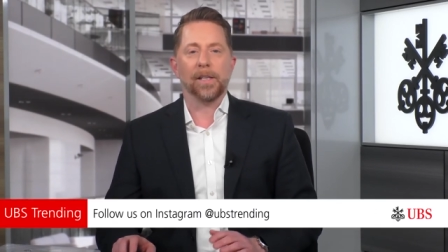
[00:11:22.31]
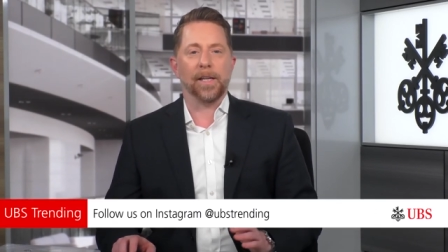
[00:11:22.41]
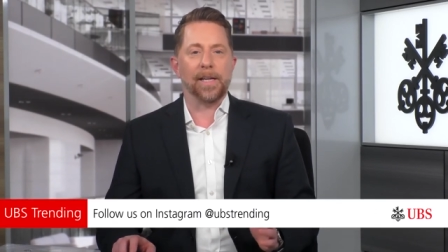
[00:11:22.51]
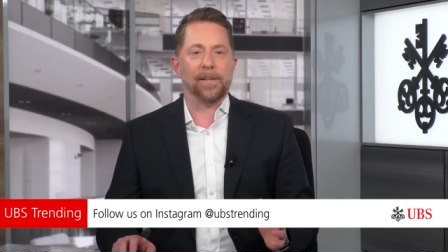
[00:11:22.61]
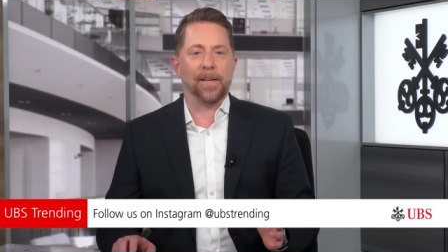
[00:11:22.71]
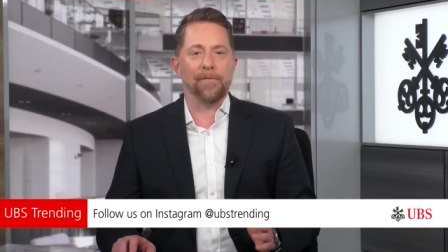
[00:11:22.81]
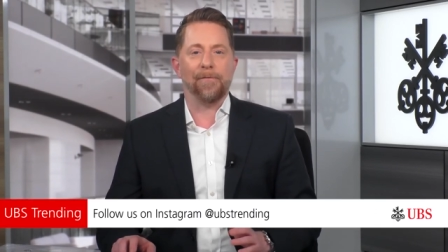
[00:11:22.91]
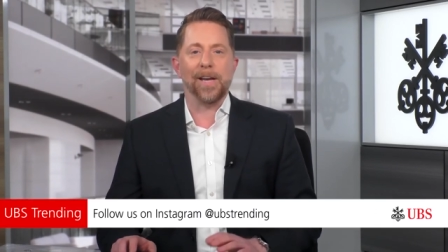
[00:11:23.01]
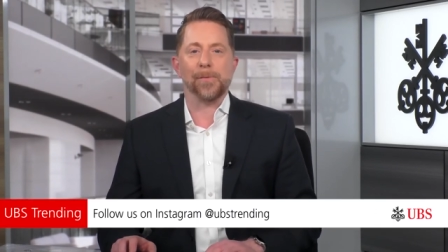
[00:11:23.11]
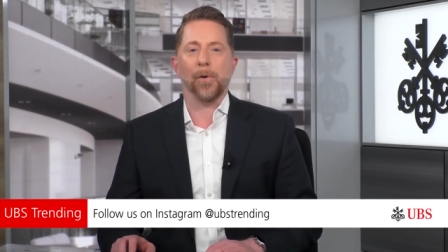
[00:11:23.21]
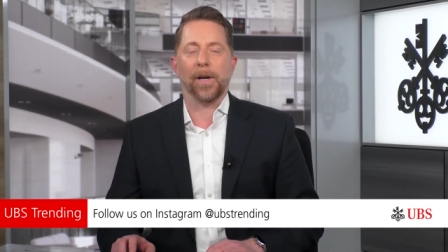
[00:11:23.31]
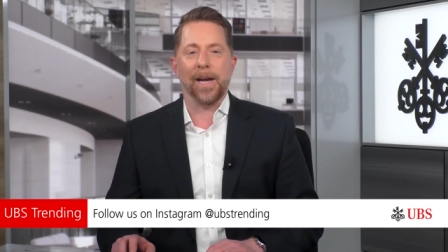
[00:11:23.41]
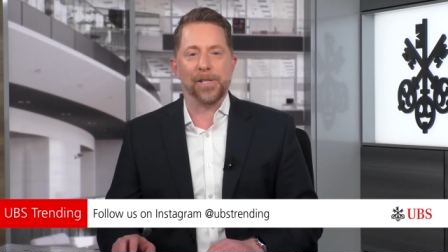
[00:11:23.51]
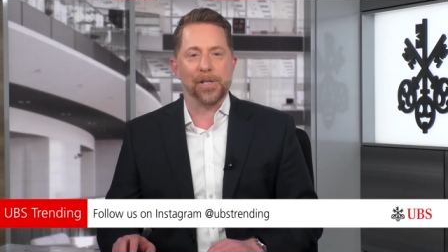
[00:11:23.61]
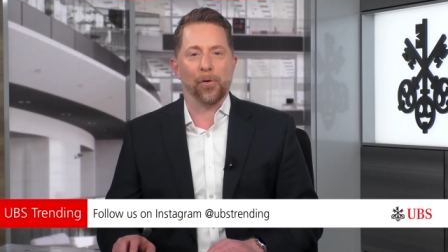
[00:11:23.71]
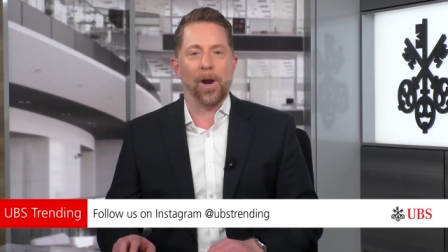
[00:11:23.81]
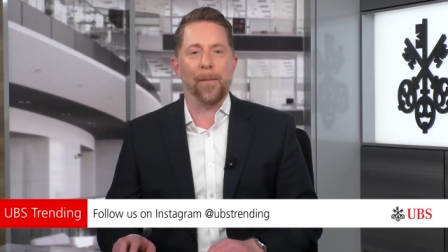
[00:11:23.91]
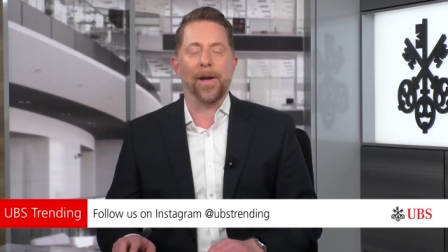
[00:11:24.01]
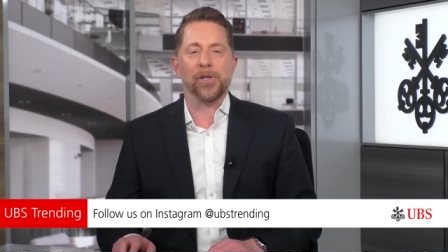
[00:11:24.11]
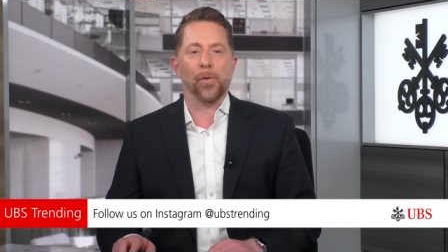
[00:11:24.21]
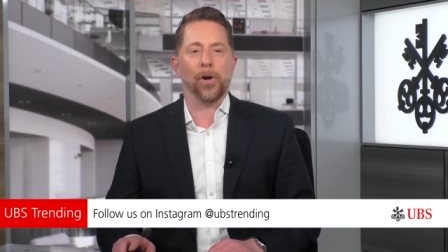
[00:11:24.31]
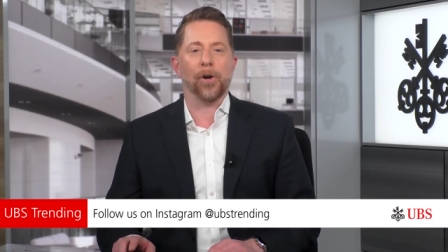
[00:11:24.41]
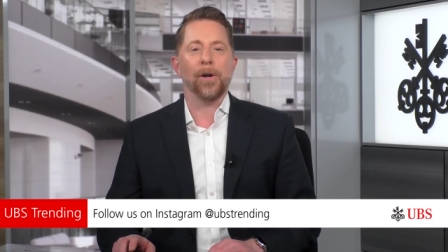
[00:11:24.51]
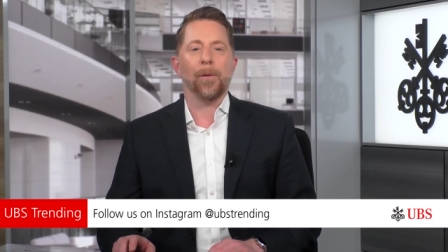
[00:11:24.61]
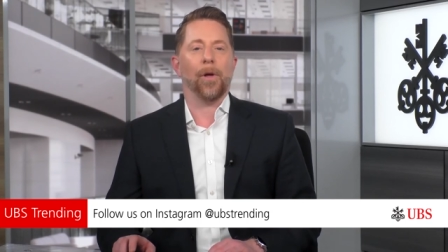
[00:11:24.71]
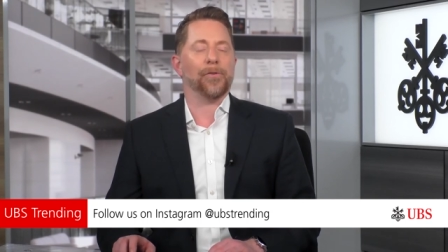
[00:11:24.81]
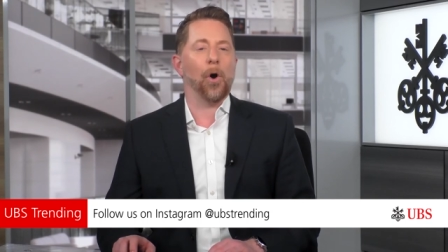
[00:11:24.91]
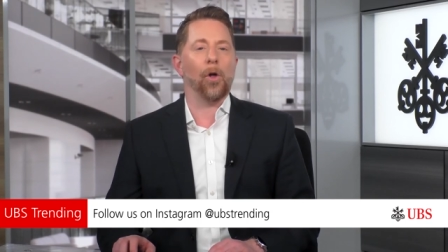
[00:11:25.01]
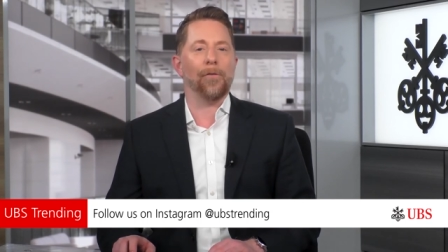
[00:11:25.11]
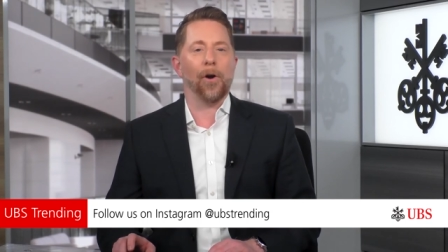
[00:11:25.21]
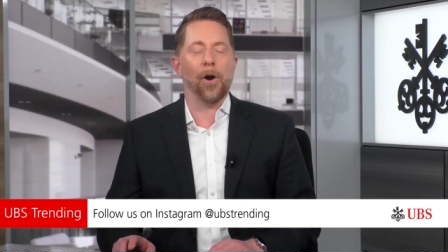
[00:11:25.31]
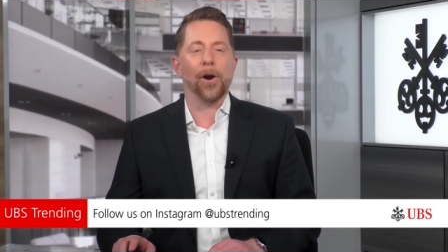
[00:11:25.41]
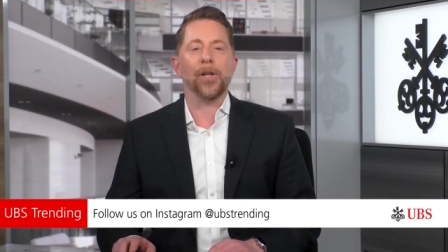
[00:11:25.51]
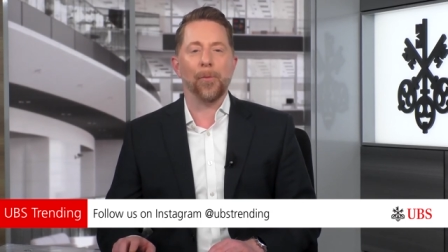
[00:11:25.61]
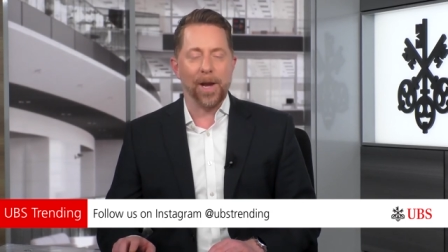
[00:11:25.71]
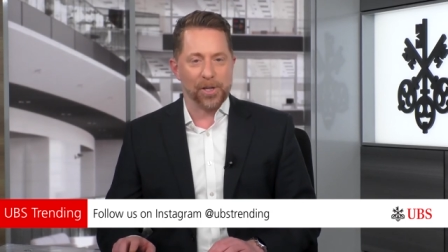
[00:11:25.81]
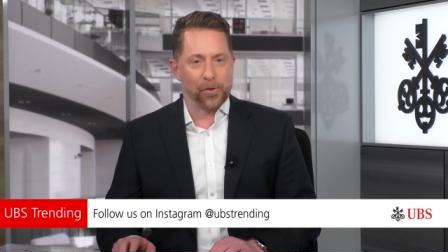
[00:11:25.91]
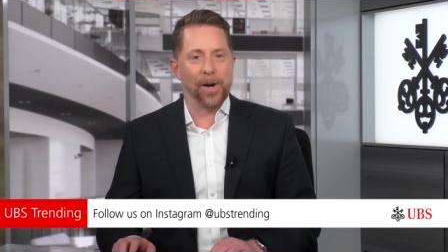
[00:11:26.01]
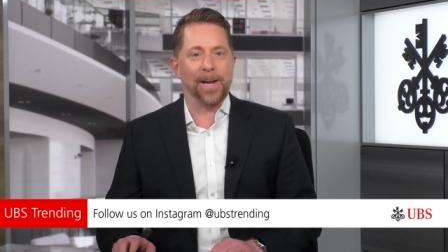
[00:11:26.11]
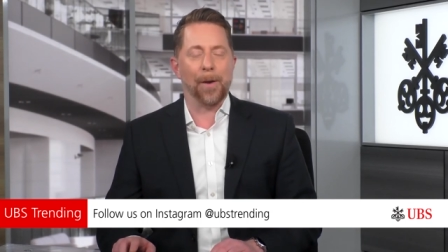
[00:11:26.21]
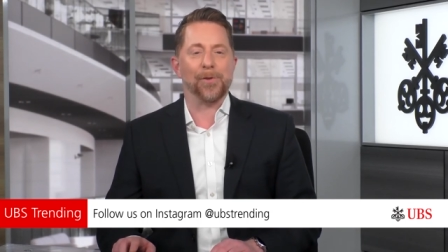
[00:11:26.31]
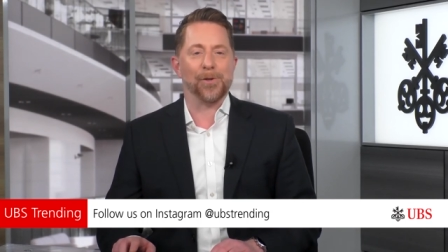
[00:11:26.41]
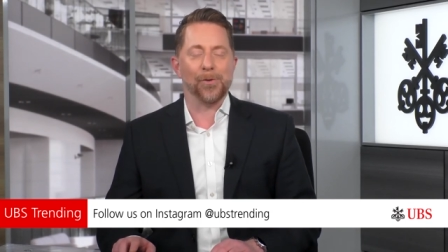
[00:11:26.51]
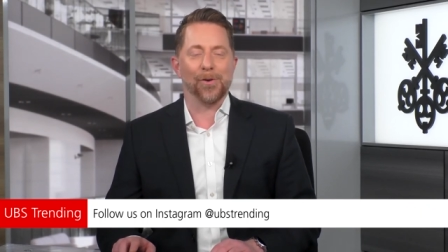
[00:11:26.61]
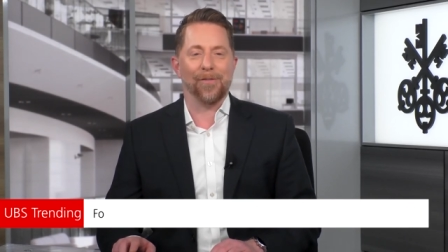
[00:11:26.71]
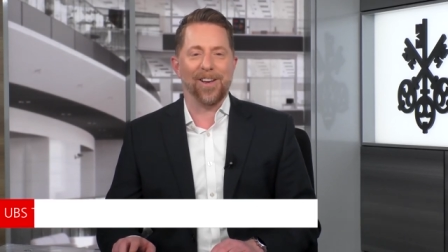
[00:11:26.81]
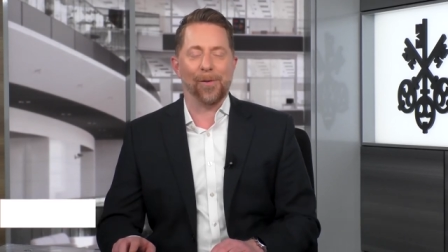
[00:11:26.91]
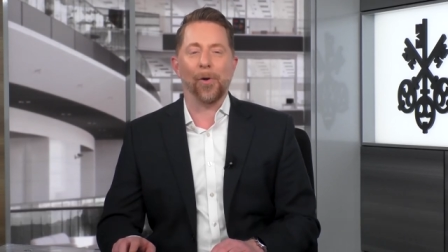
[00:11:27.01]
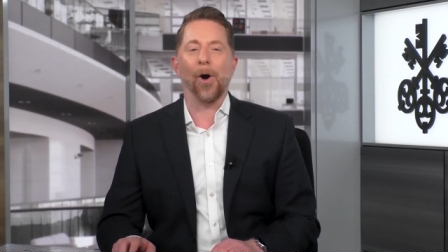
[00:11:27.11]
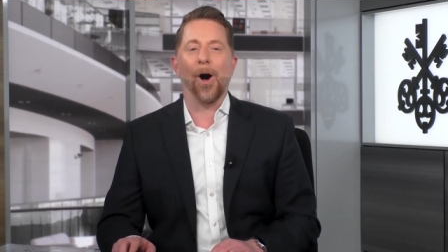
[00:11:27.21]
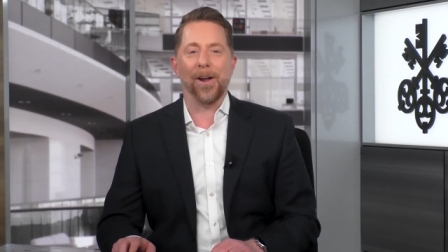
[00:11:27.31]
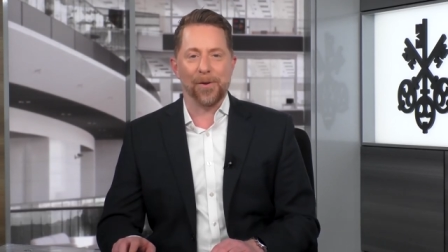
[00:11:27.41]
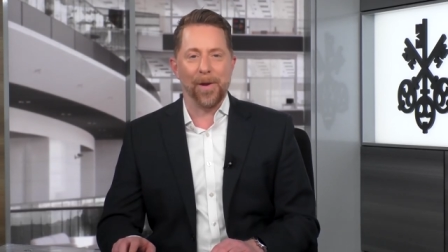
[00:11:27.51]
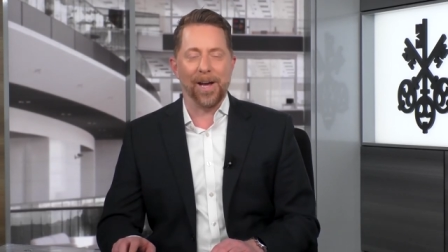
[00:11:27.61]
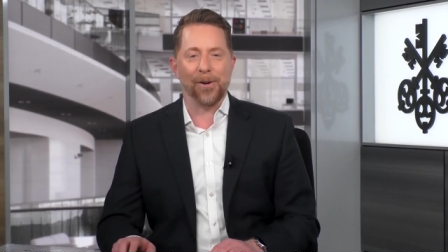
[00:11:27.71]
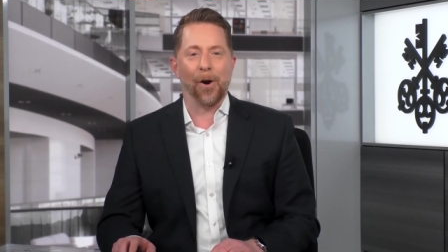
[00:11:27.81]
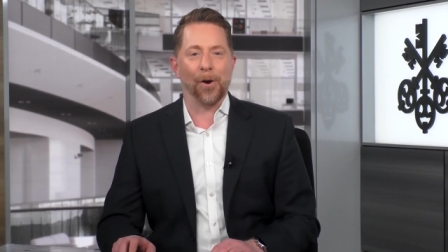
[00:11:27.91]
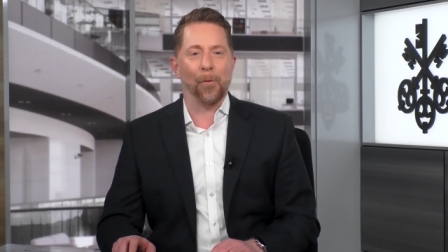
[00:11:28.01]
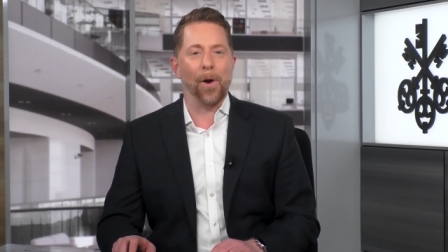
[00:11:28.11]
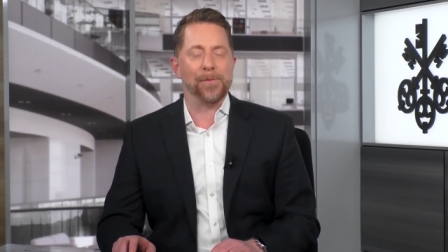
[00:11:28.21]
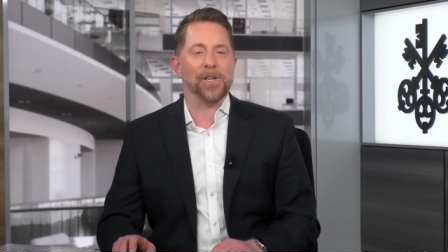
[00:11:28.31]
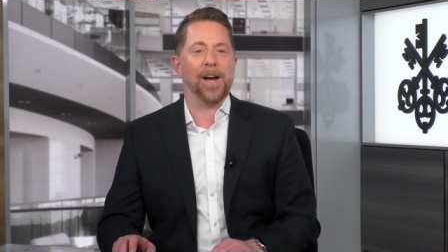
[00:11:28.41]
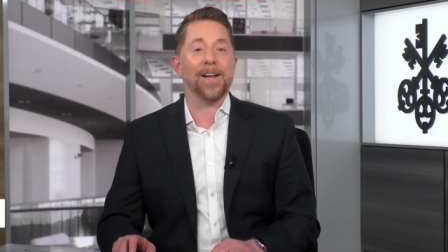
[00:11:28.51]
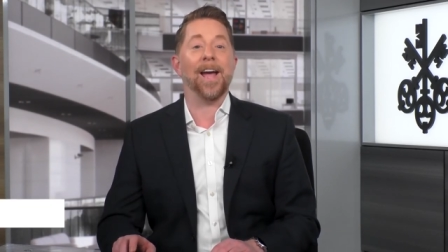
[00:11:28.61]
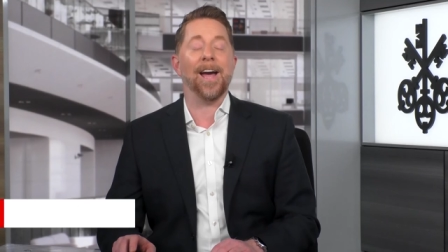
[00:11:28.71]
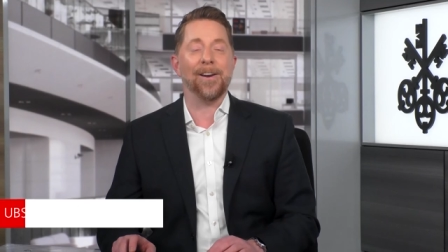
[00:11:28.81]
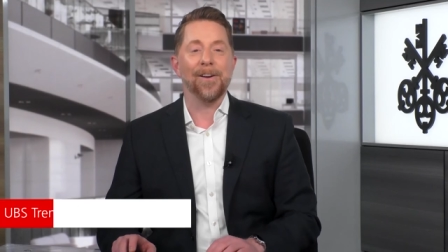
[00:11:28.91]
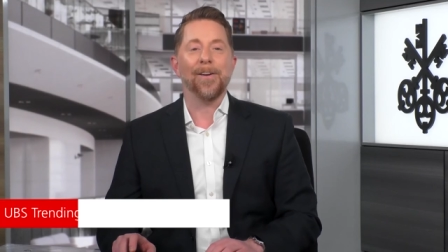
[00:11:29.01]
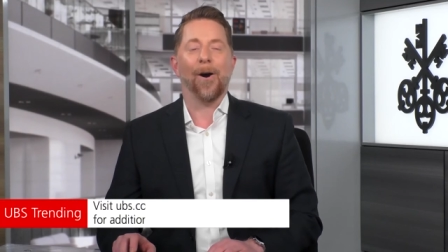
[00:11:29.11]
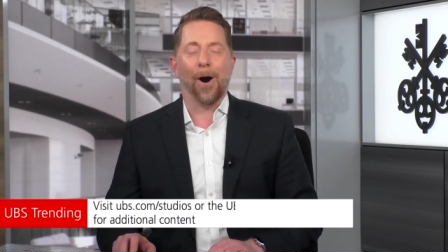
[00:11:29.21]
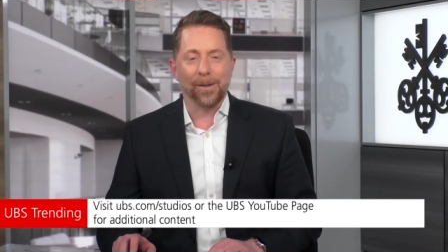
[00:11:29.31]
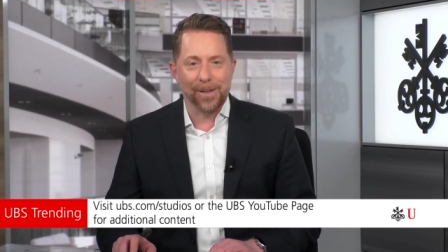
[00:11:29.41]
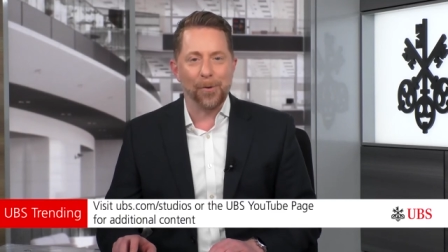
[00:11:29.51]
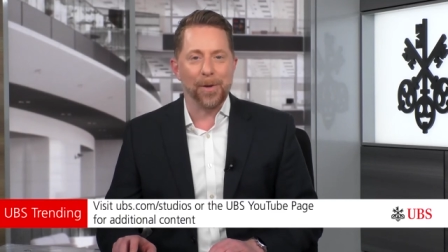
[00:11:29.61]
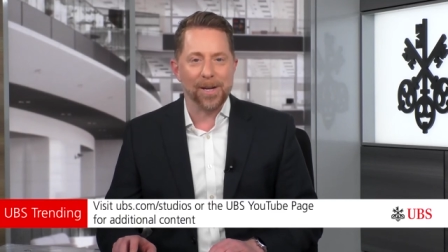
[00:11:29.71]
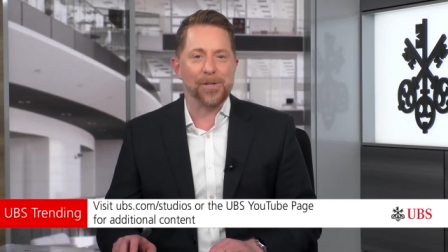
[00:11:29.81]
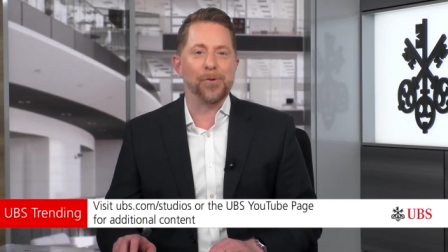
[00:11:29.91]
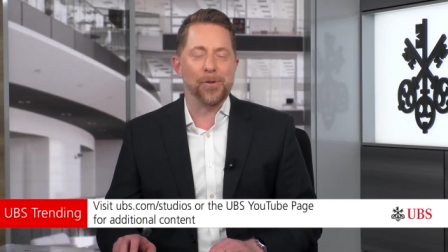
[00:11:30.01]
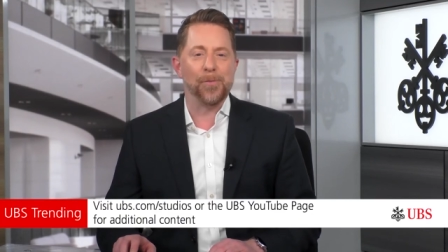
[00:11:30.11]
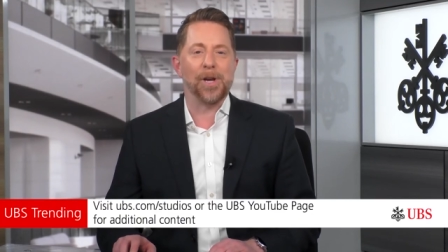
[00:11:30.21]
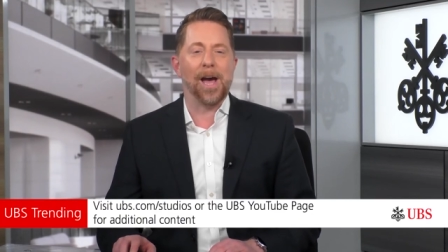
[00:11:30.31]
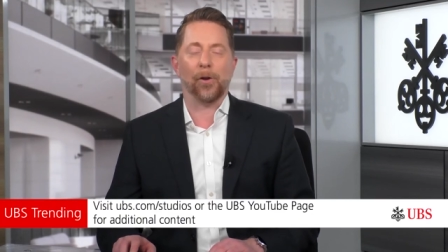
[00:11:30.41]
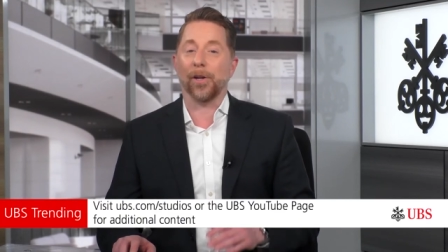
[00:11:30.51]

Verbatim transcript: linkedin facebook instagram and twitter plus all of our ubs trending episodes are available on demand on our website and on the UBS YouTube channel.